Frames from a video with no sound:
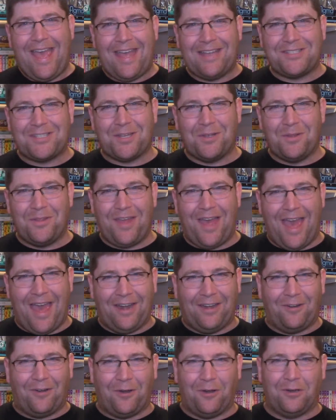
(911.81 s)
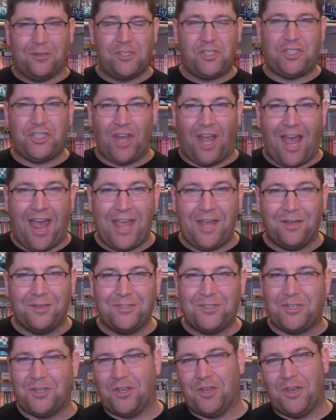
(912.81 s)
so that her
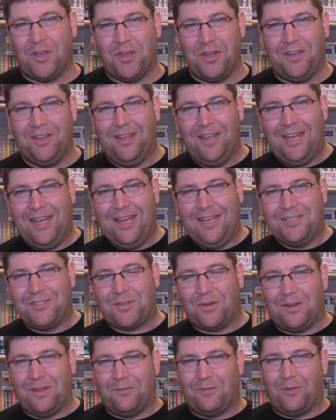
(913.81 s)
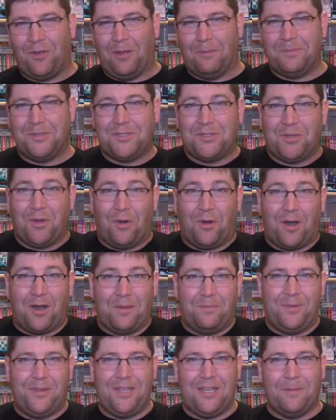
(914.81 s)
child could sort of
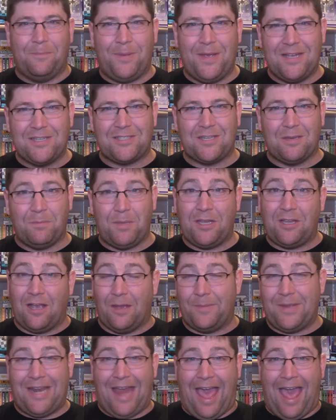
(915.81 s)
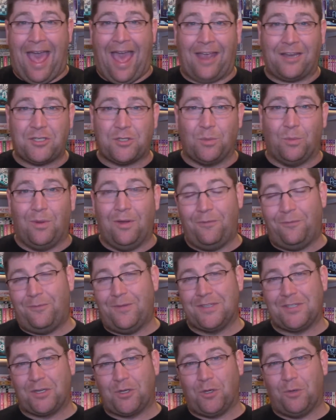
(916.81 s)
absorb the abyss and become an actual
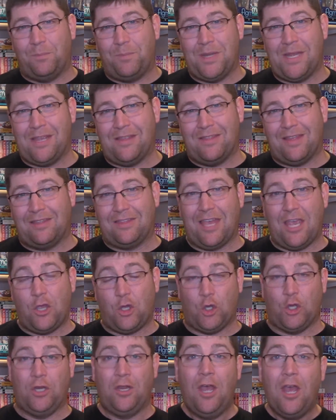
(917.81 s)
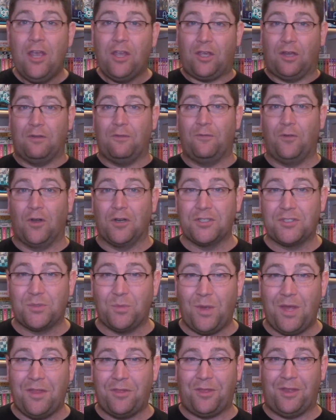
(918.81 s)
physical being that they could converse
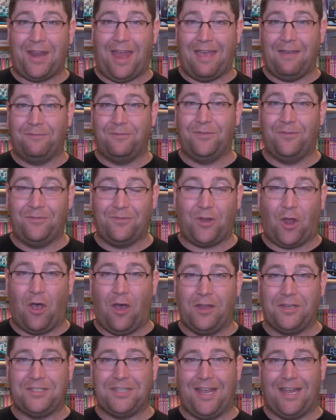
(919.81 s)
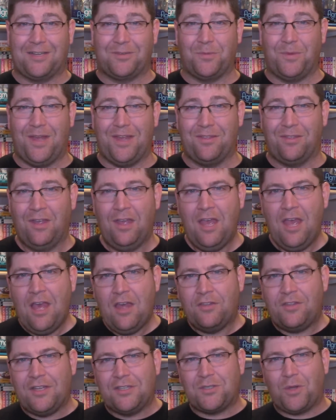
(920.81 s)
with and have contact with.
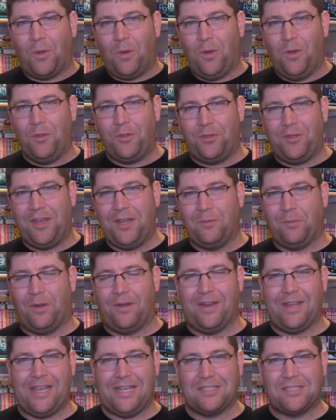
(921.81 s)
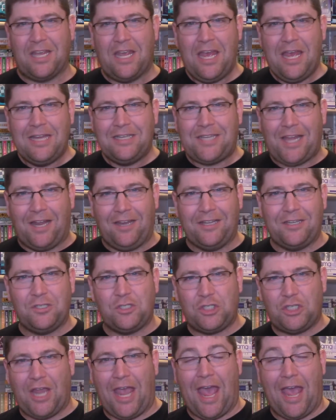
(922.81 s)
This whole thing where he's telling
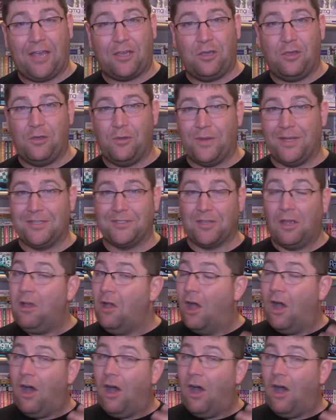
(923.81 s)
Jack, who is